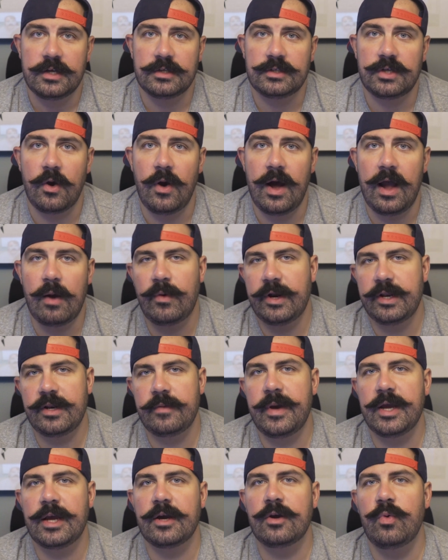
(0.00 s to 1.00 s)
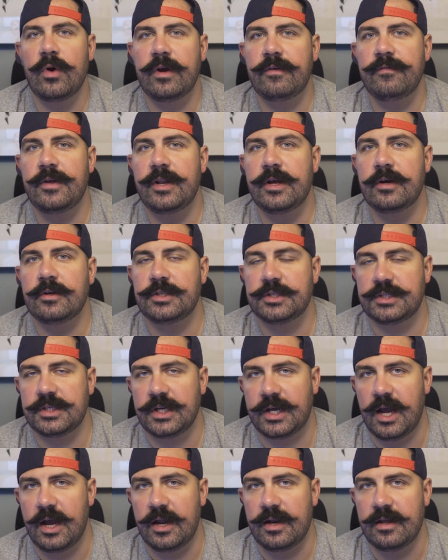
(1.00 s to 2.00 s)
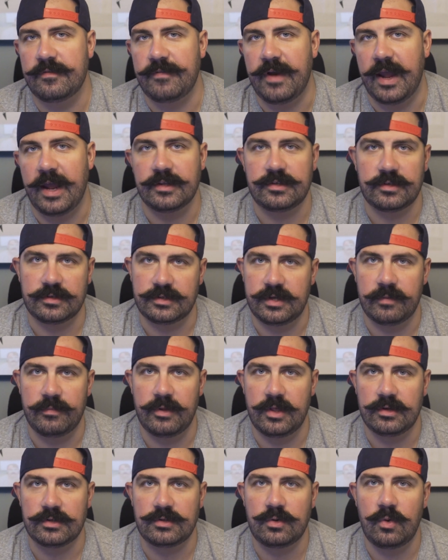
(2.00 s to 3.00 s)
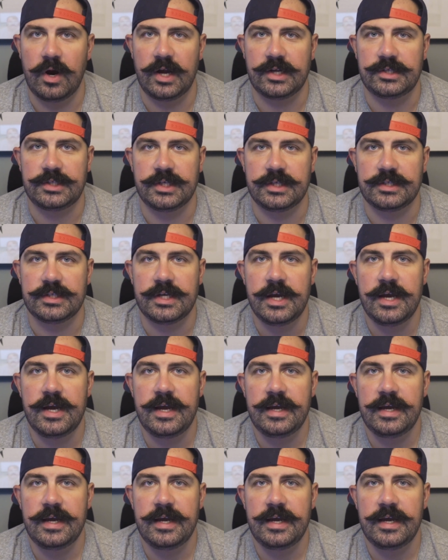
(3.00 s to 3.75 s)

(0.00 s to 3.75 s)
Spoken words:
So I wanted to make a quick video just to kind of answer some of those questions,